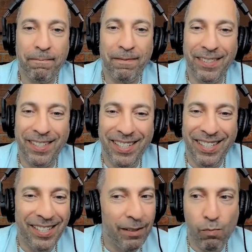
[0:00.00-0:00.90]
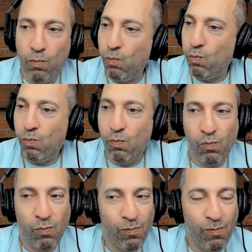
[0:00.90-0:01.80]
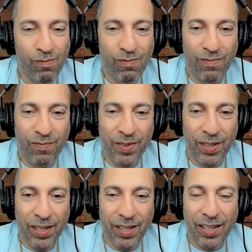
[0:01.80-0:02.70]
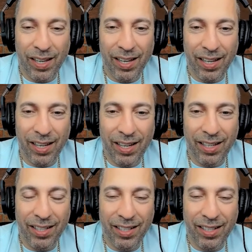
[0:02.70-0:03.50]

(silent)